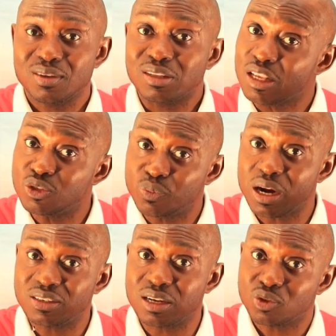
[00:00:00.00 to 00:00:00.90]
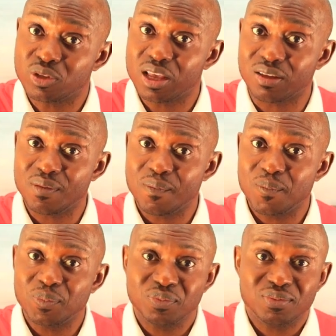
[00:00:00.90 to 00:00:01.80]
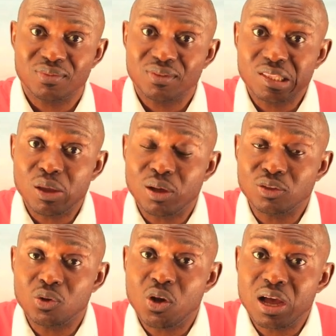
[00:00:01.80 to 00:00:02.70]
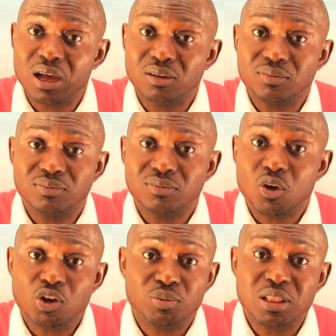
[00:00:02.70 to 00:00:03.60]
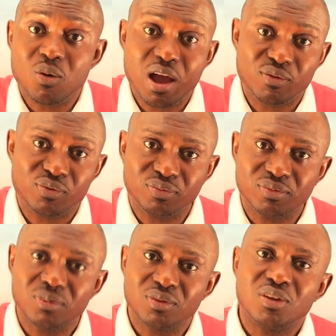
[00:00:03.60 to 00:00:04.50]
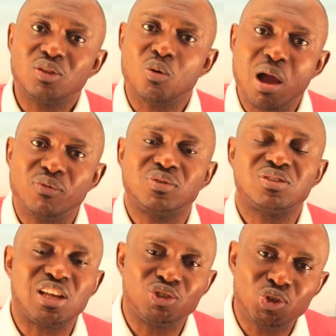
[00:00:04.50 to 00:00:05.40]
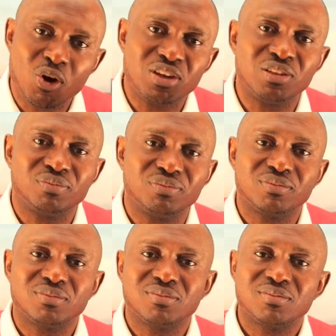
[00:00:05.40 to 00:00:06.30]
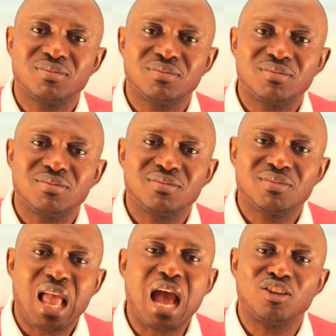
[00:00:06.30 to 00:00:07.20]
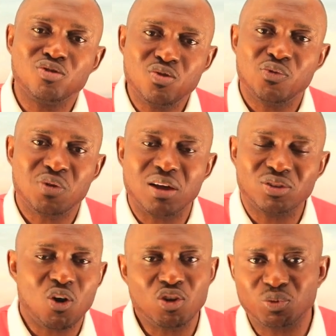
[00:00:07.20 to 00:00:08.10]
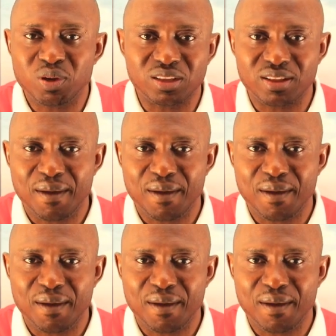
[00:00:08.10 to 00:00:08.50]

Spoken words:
These brethren today, they were no longer husband and wife. The wife is enjoying her newfound husband.